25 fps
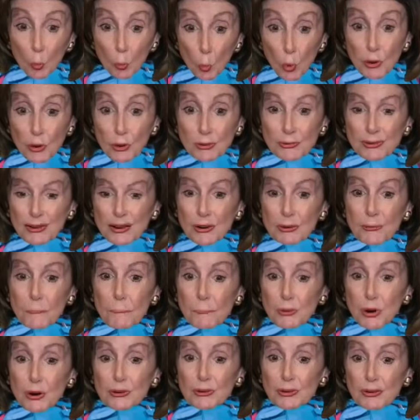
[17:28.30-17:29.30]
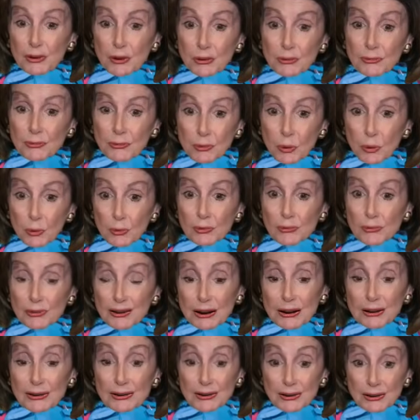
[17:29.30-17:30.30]
was a bunch of coke
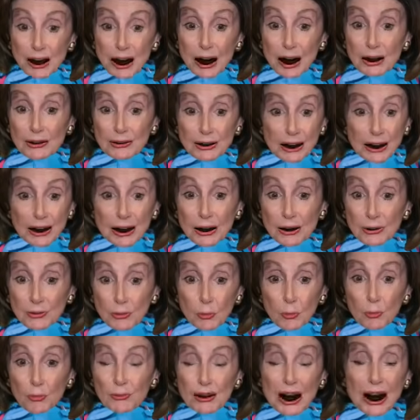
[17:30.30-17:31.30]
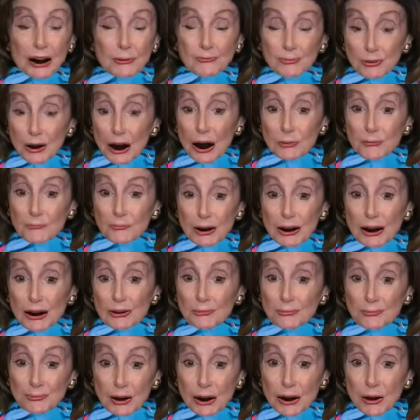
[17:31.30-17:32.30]
inside that old laptop they
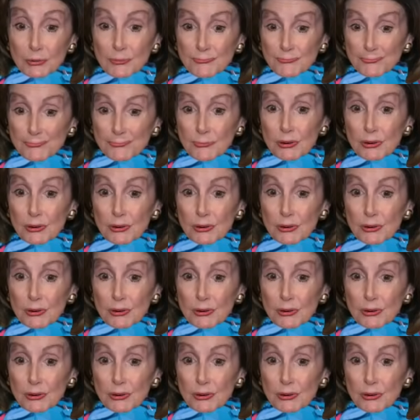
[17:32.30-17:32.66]
found.